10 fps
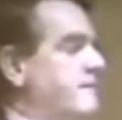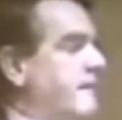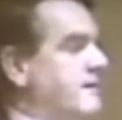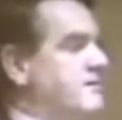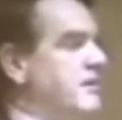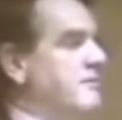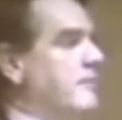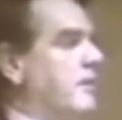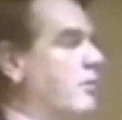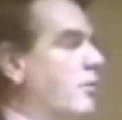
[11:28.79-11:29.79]
he finds him
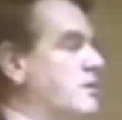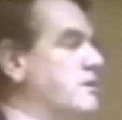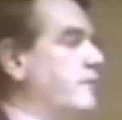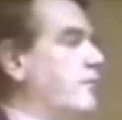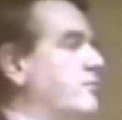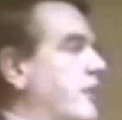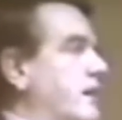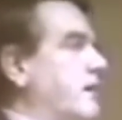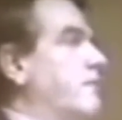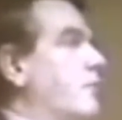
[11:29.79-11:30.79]
on August the 4th,
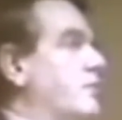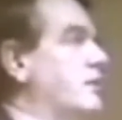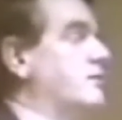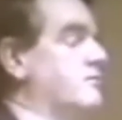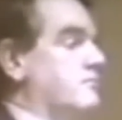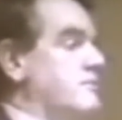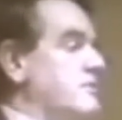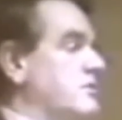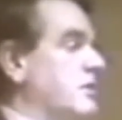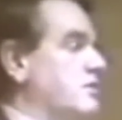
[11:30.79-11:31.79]
1940,
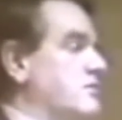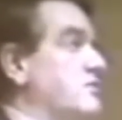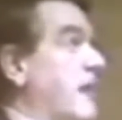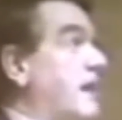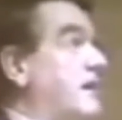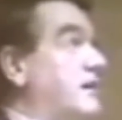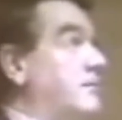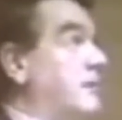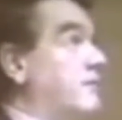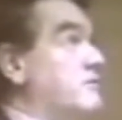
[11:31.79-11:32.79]
Mr. Churchill standing in the
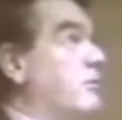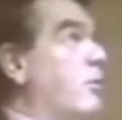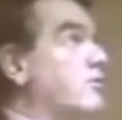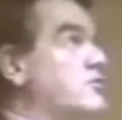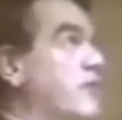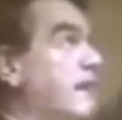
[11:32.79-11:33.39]
middle of his lawn,